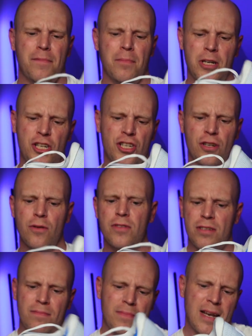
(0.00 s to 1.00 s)
my
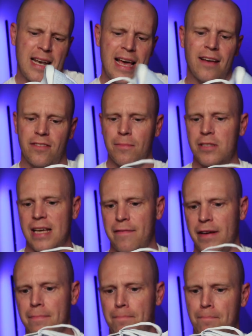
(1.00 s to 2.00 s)
shoes allowed them to have
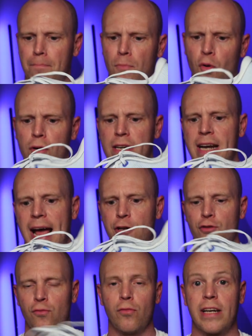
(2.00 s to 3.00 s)
a more
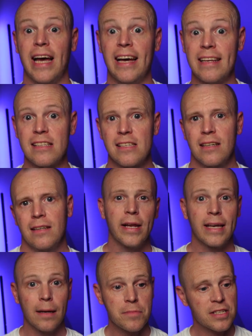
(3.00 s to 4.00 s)
natural gait. When
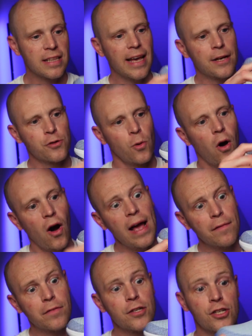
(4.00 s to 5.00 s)
it comes to the actual height
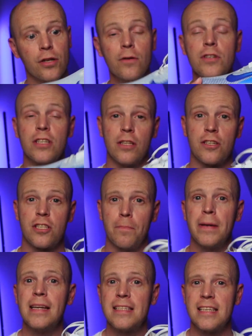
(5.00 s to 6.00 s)
of the shoes and the
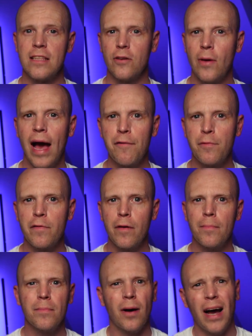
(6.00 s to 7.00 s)
stability that you have with
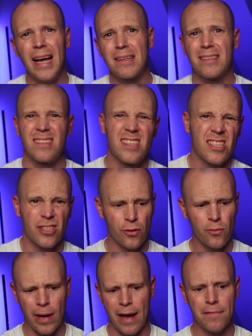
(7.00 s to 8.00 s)
them, I
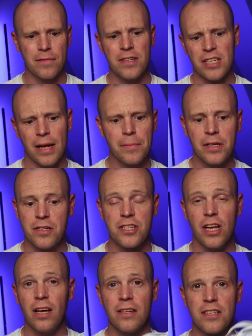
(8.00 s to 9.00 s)
still have the same
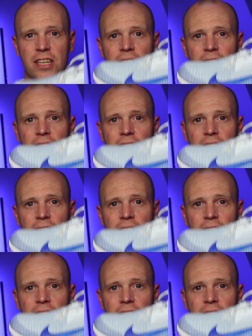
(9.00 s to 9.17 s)
concerns.